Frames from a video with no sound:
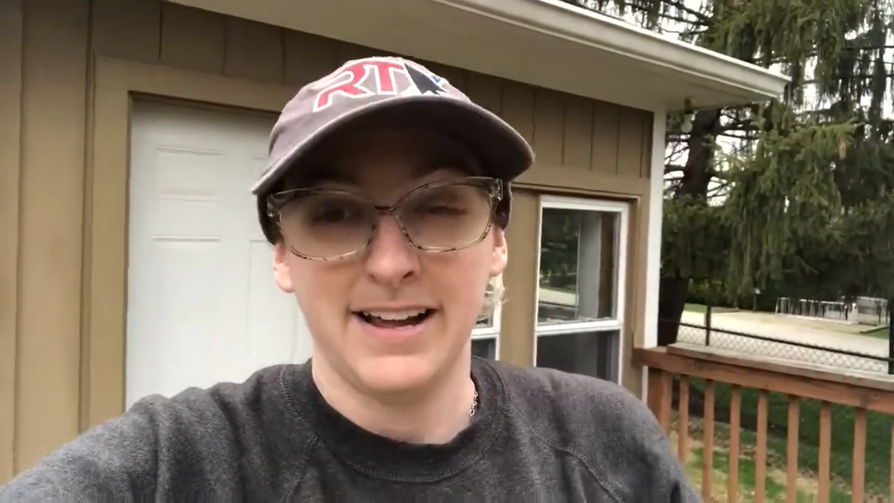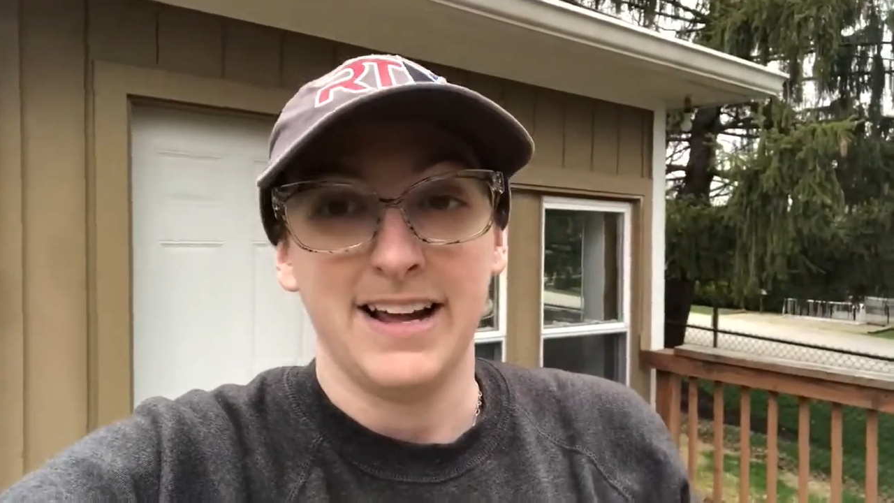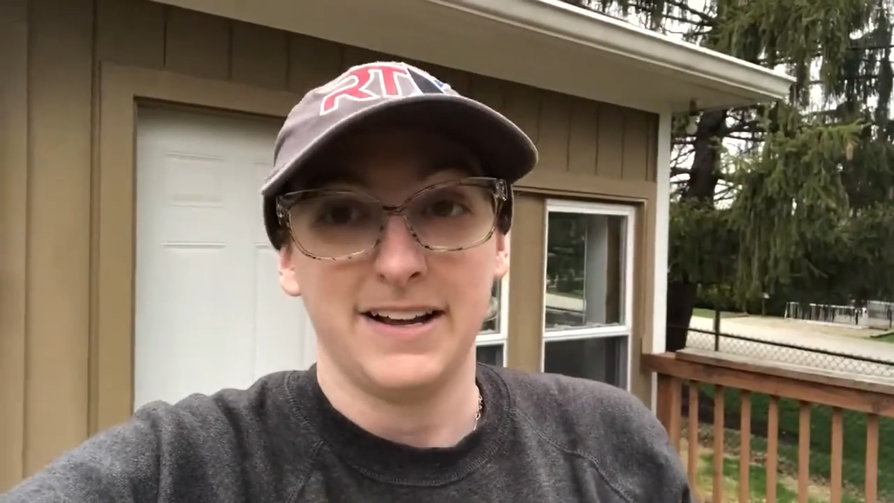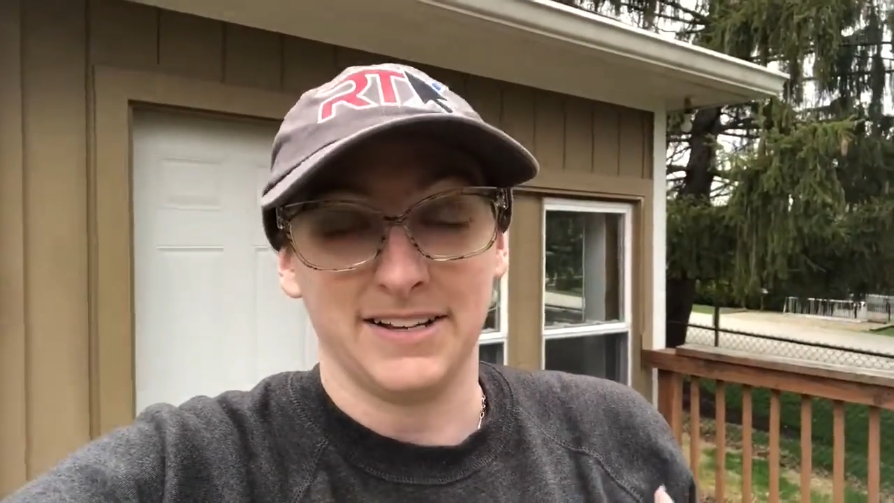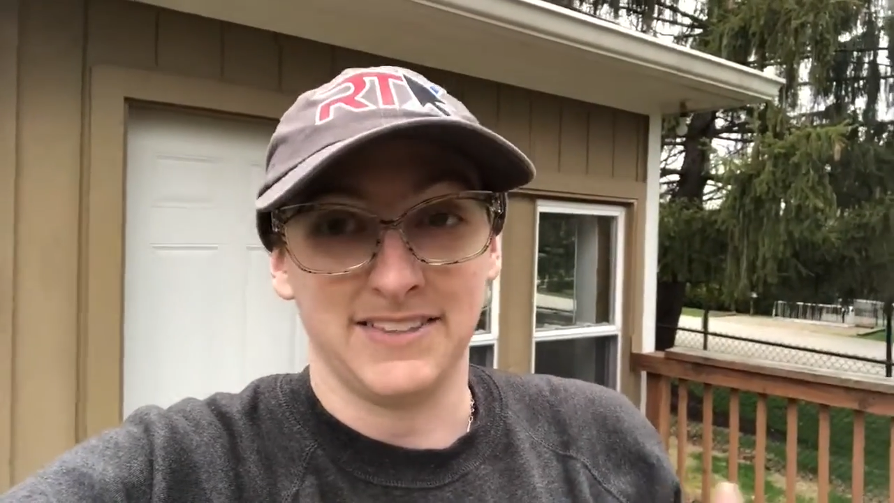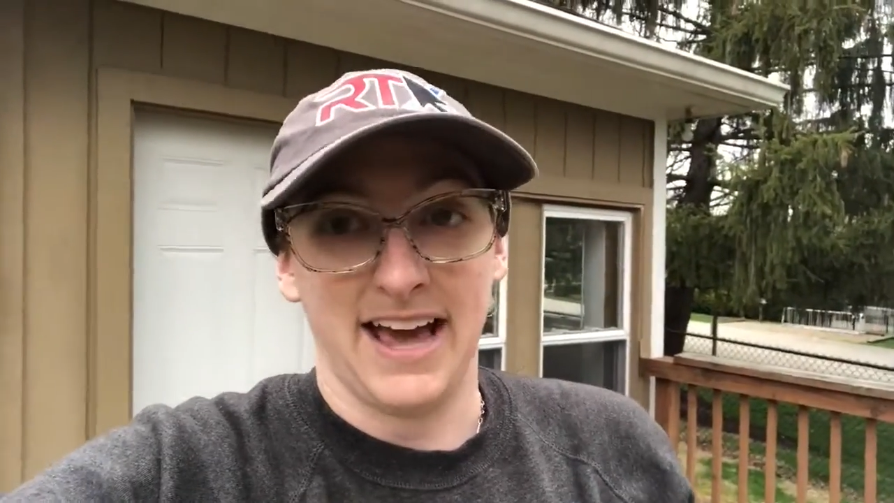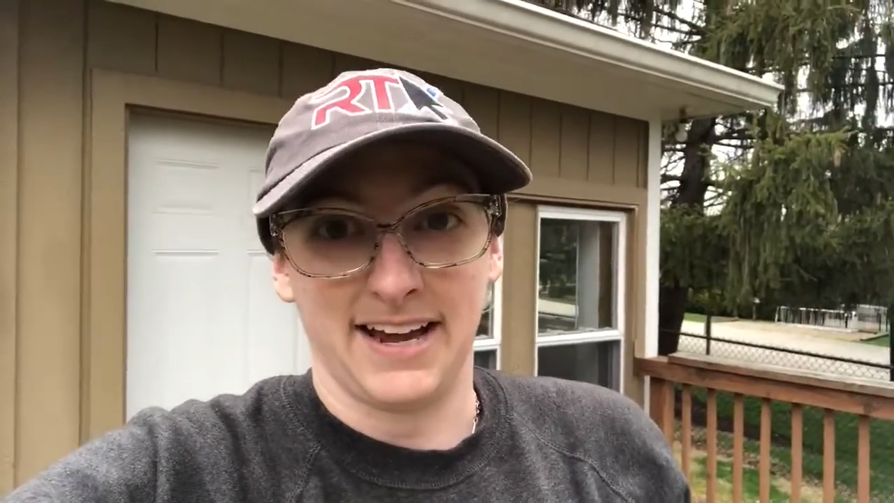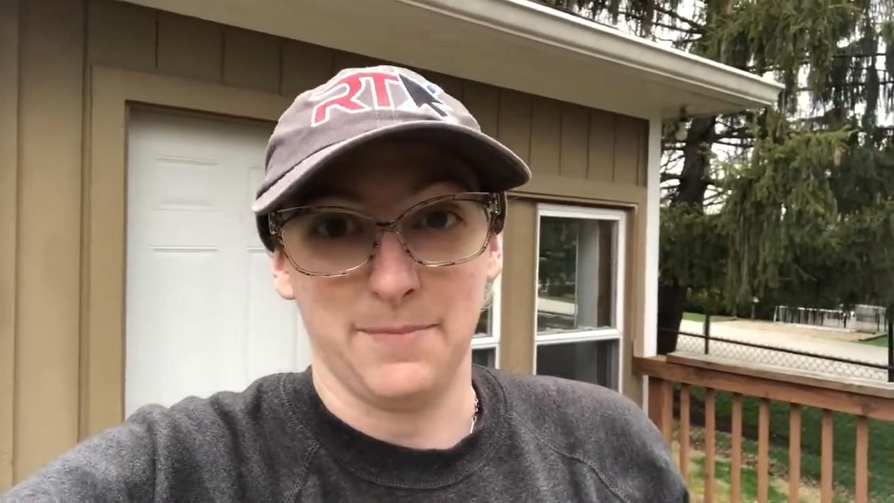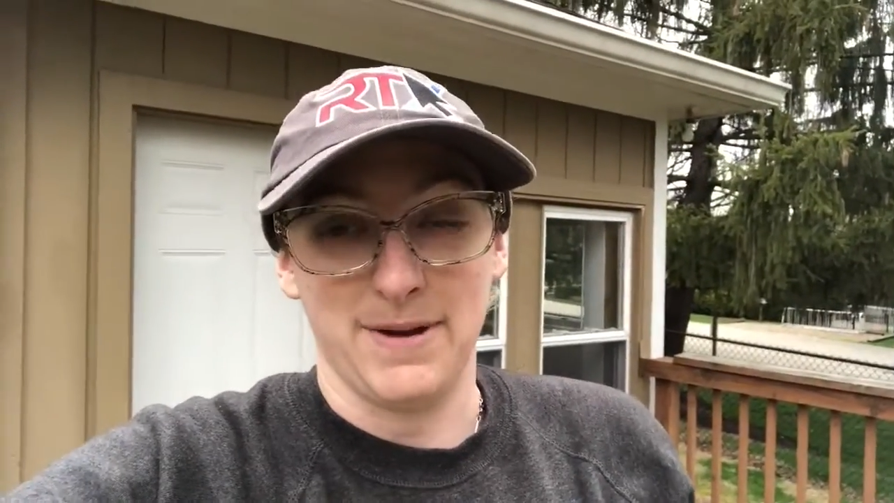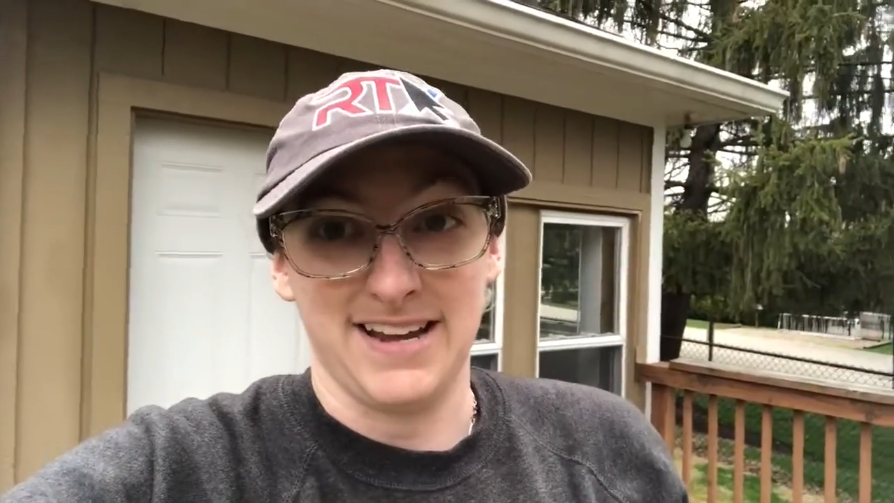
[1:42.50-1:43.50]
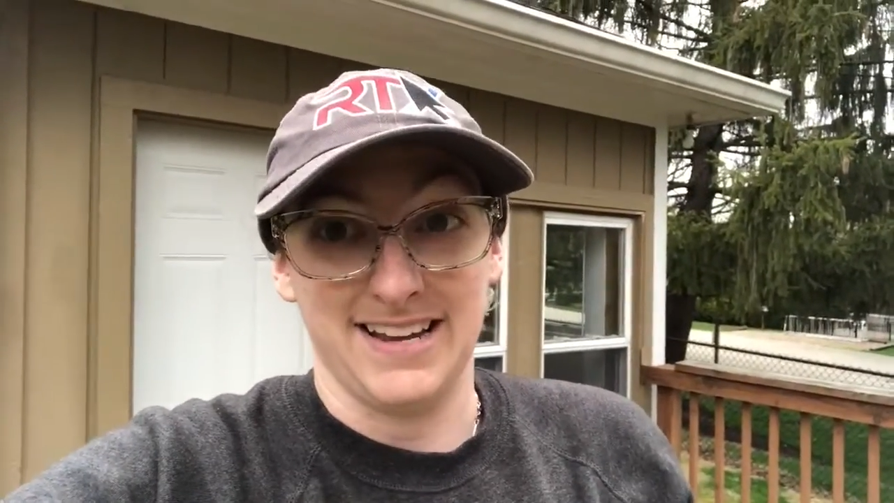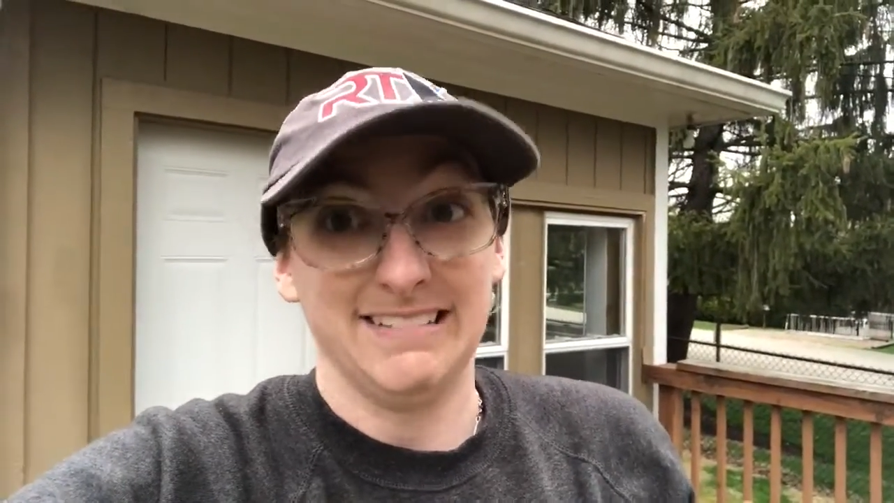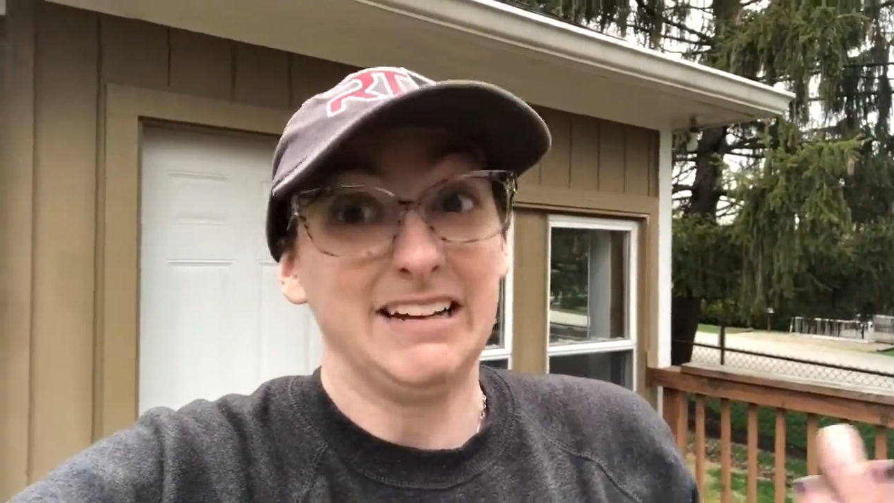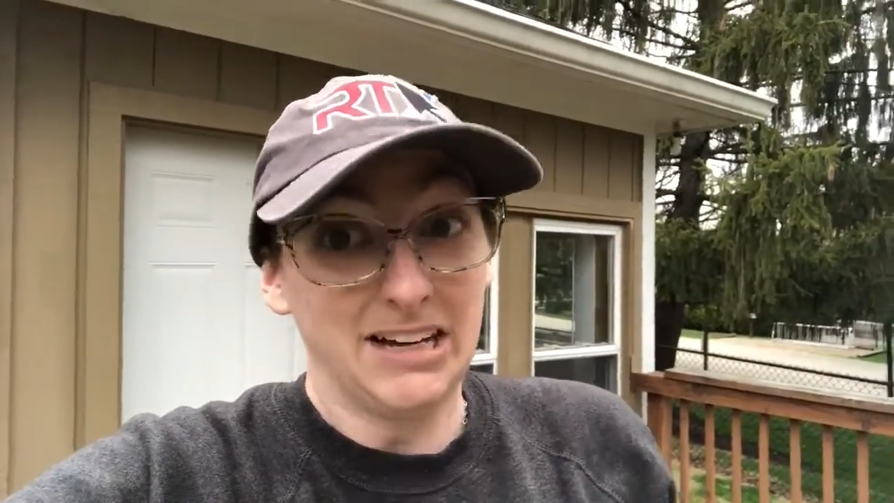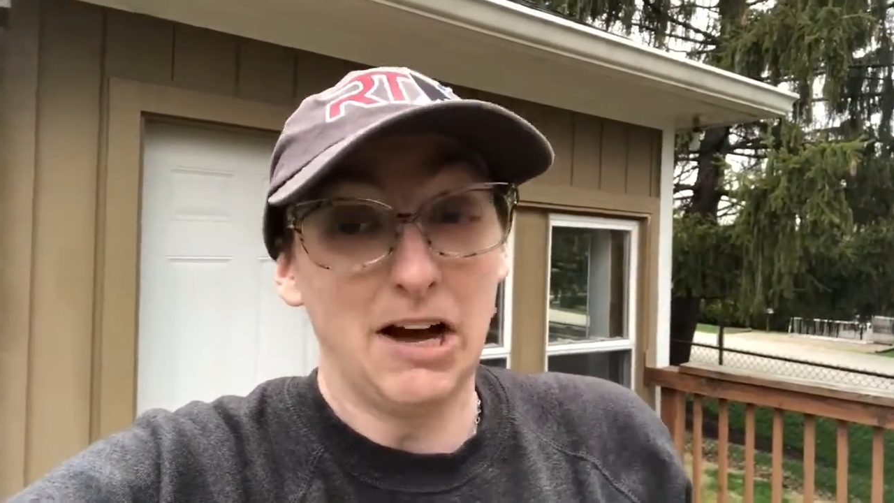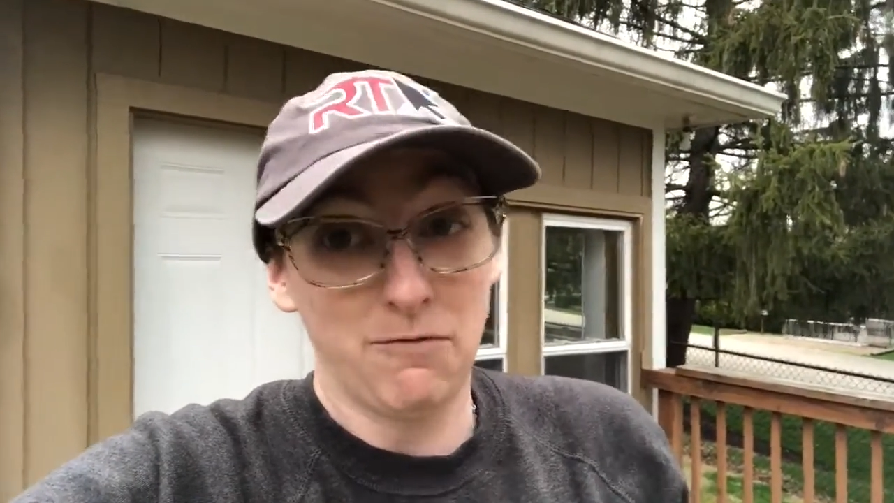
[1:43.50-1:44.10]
because that can be, of